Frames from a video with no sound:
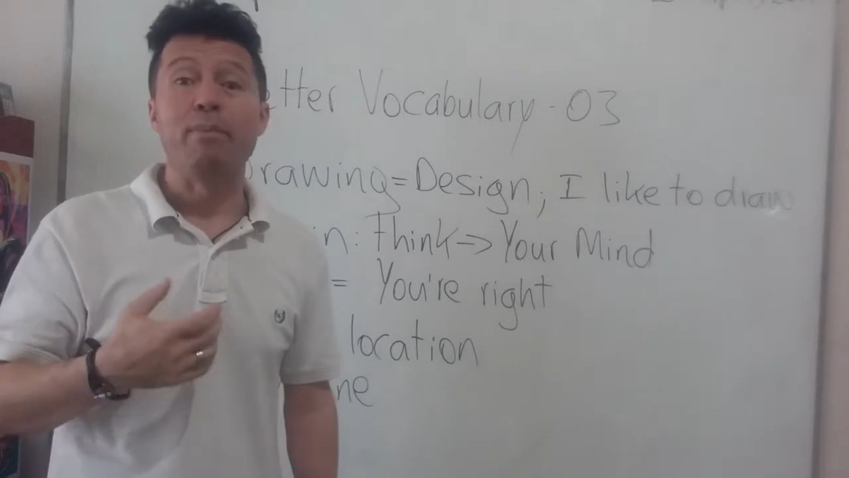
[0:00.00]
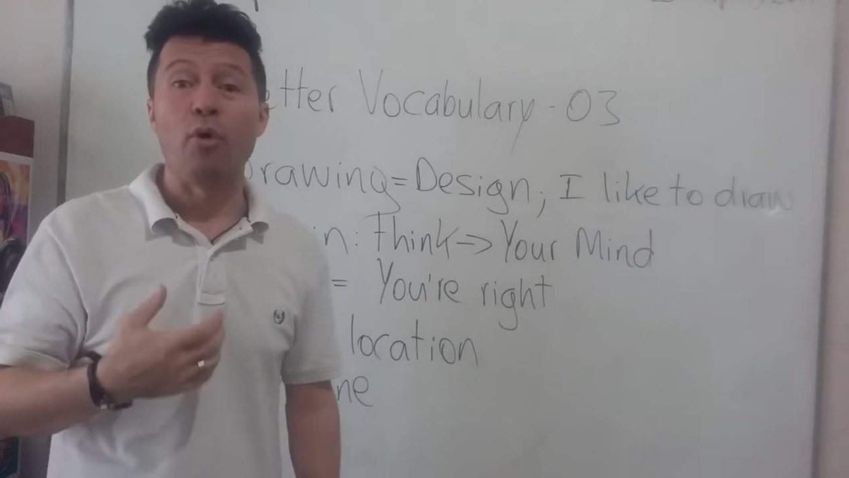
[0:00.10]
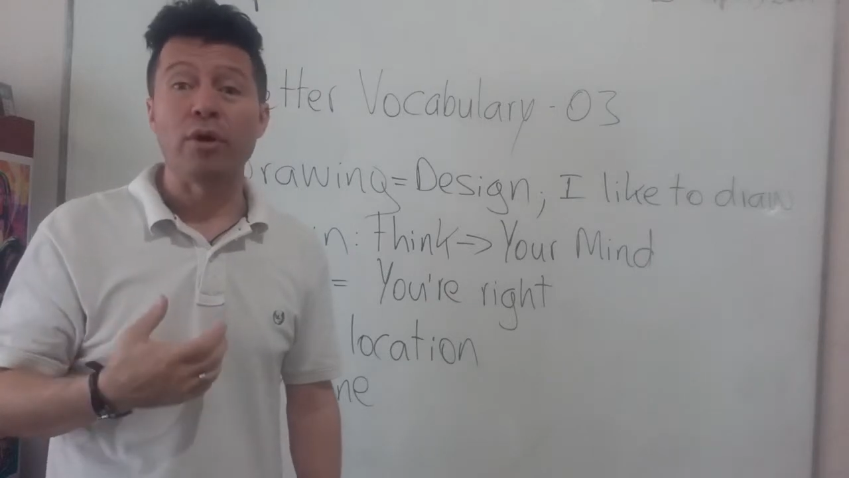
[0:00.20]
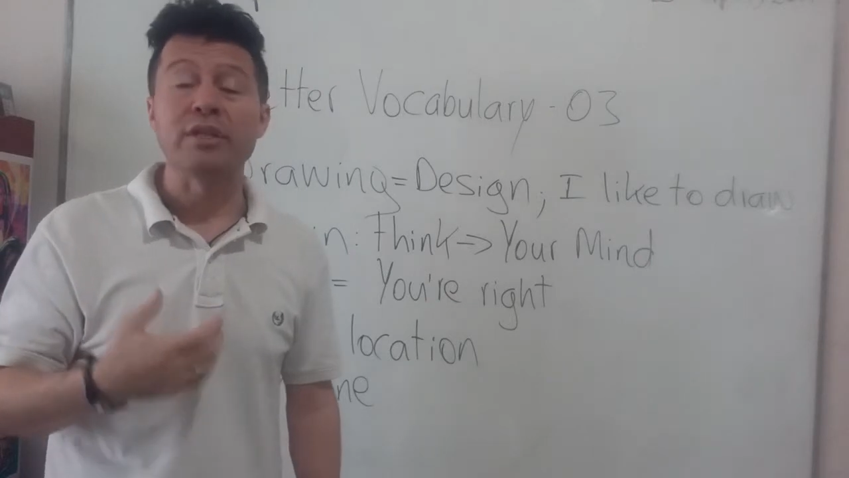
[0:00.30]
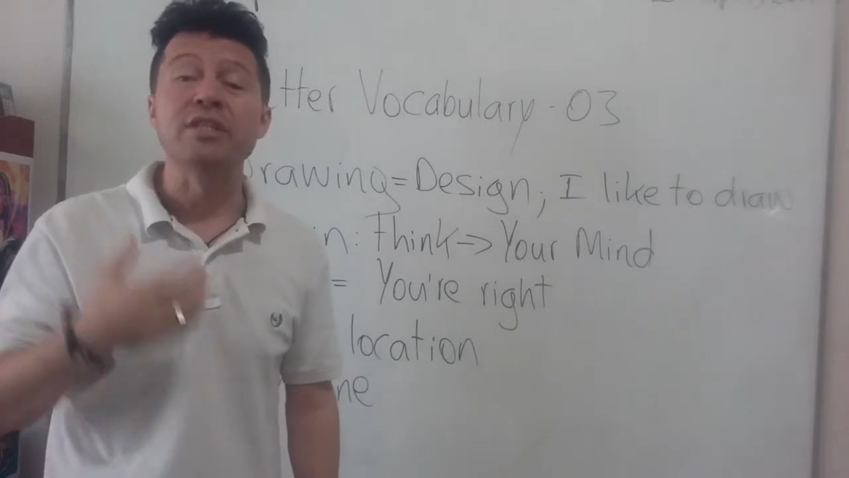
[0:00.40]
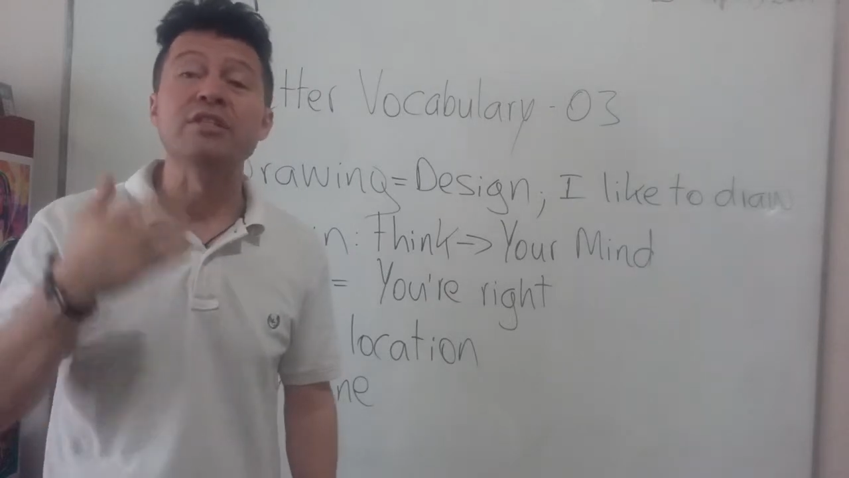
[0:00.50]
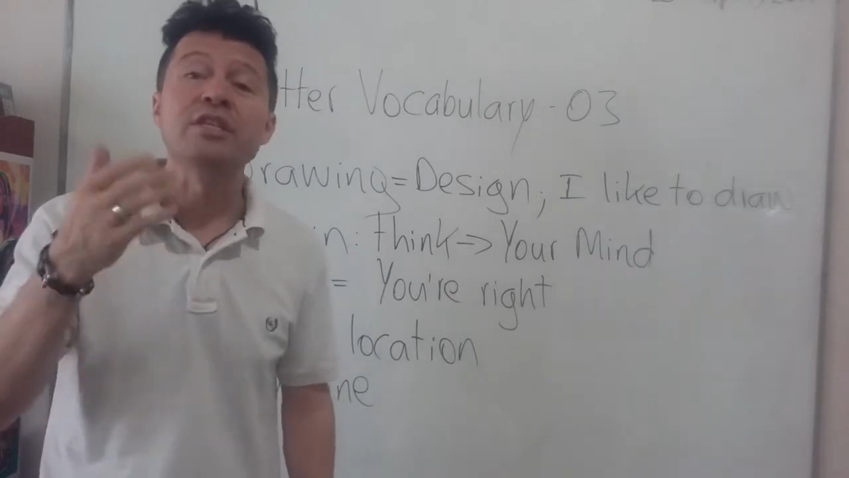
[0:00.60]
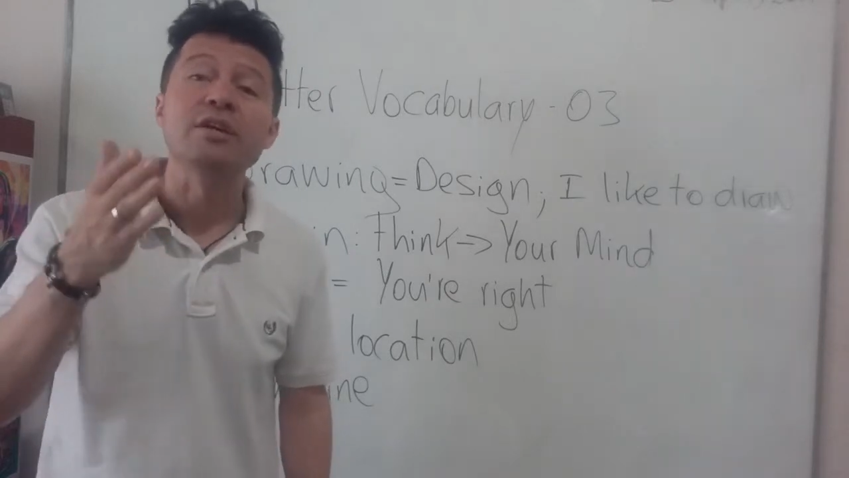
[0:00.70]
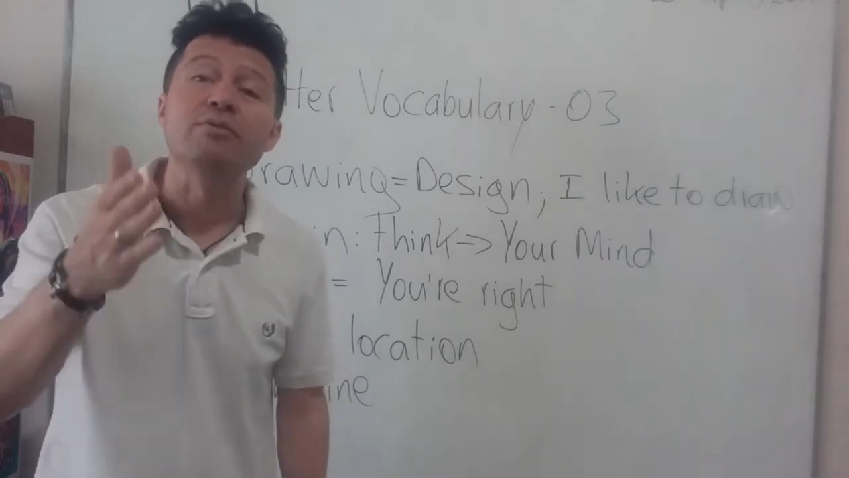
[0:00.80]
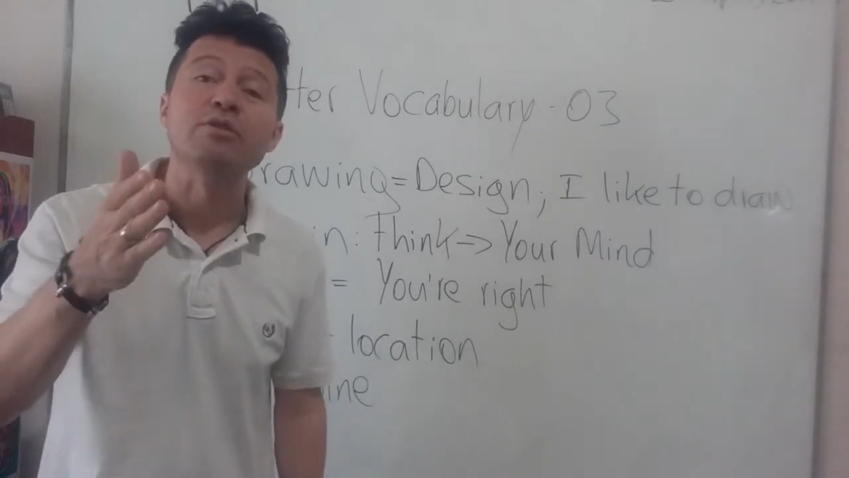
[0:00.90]
important and
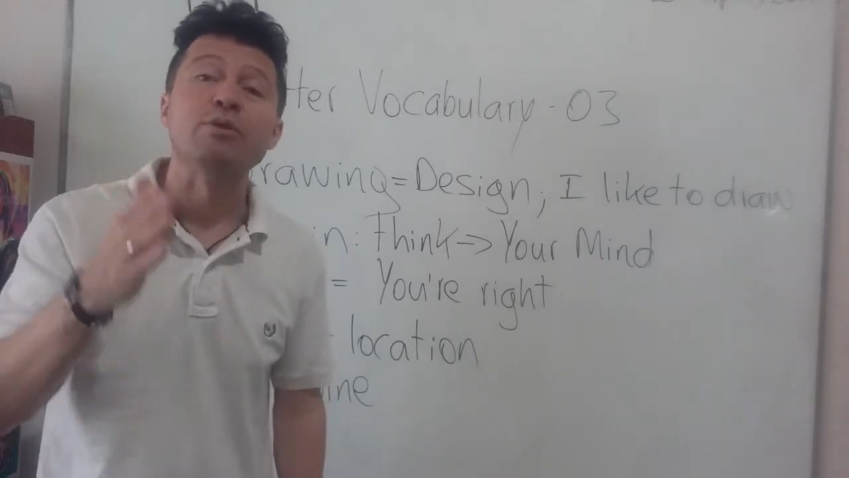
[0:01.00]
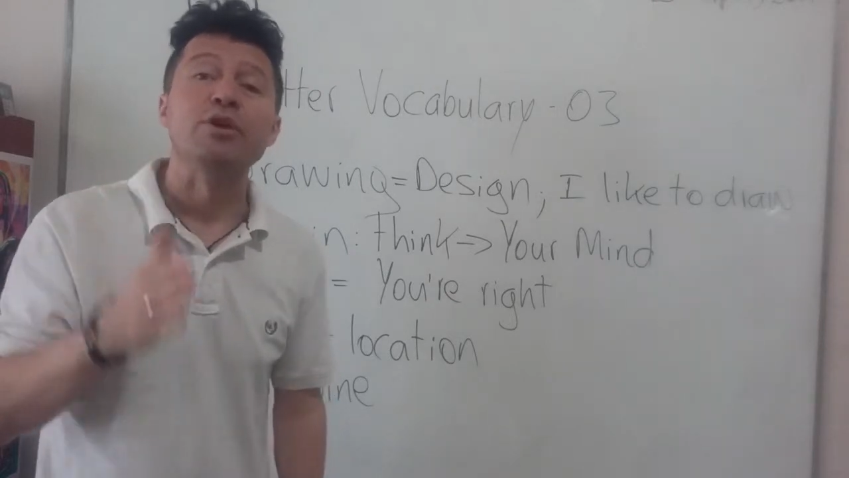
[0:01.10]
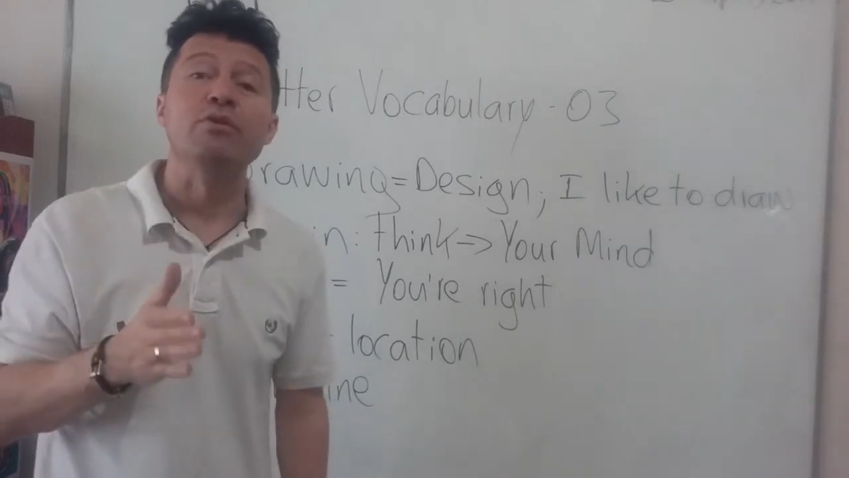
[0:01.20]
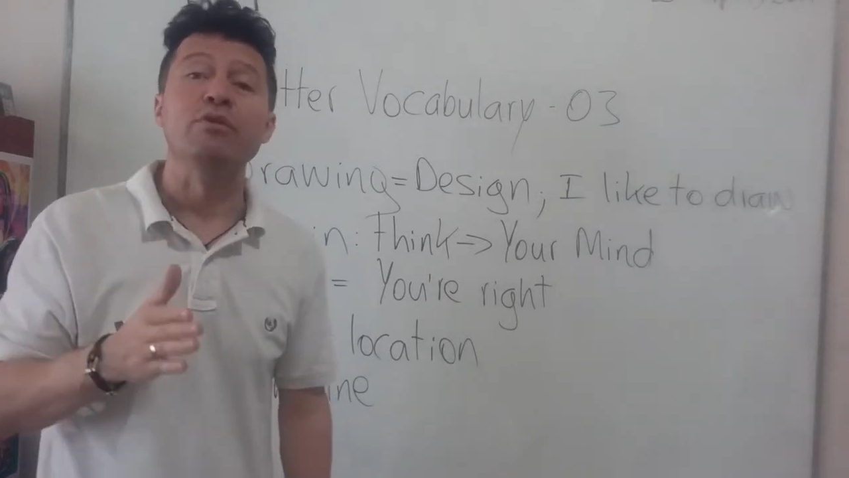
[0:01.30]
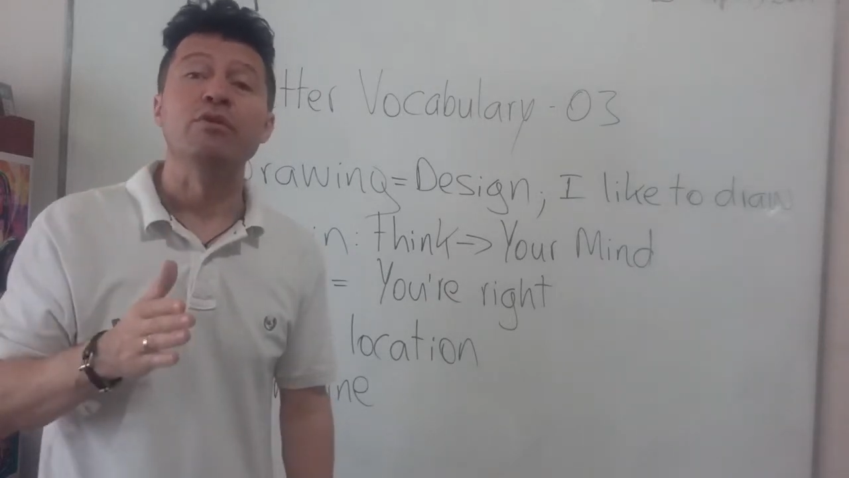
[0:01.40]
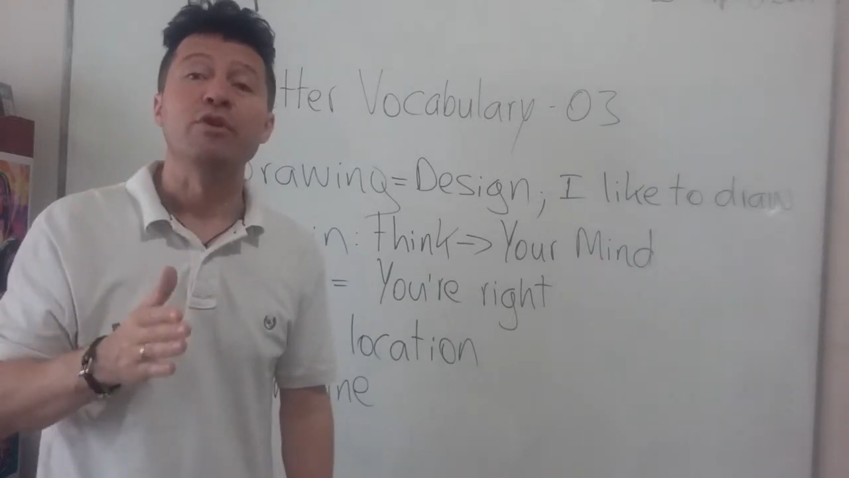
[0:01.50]
serious for you.